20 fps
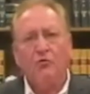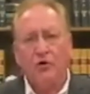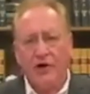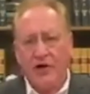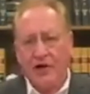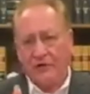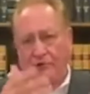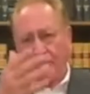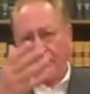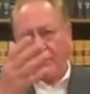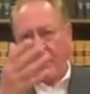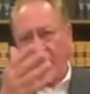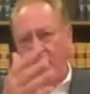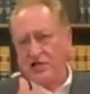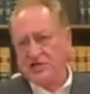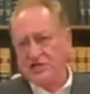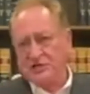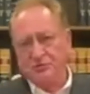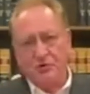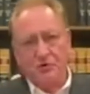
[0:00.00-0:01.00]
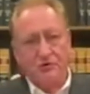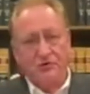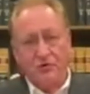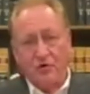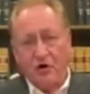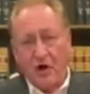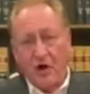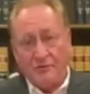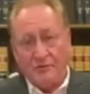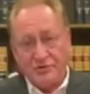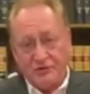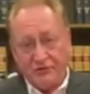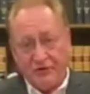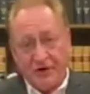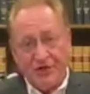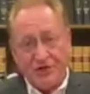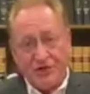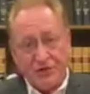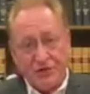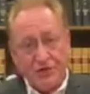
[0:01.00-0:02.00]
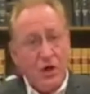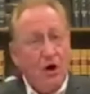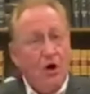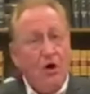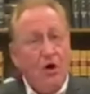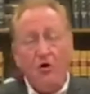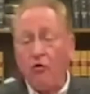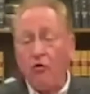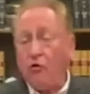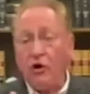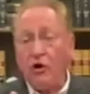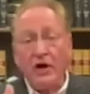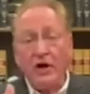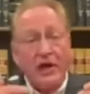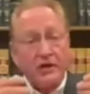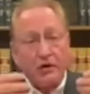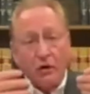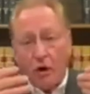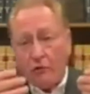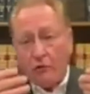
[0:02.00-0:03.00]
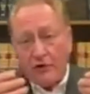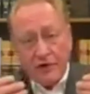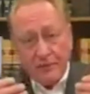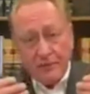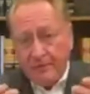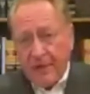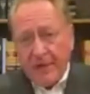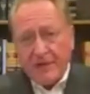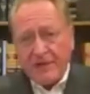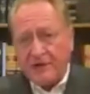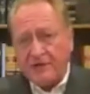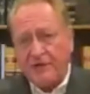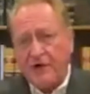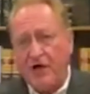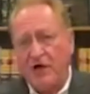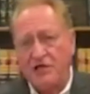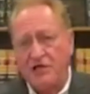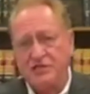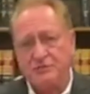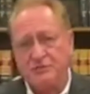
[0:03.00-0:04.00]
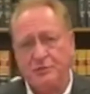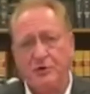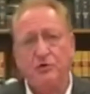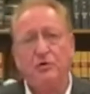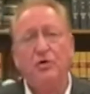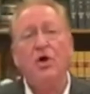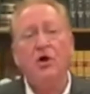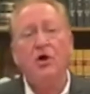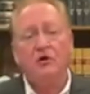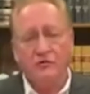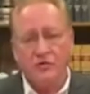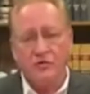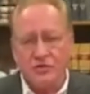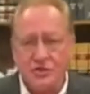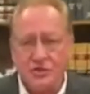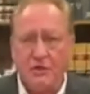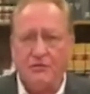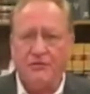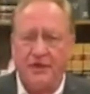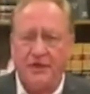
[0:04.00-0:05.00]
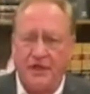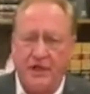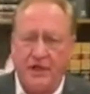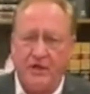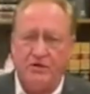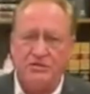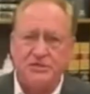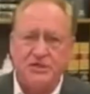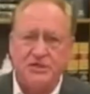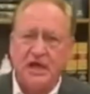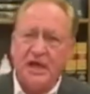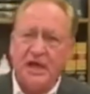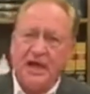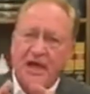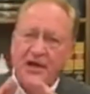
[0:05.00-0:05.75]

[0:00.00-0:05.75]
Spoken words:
were either in the hospital for observation or had already been in the hospital for something else.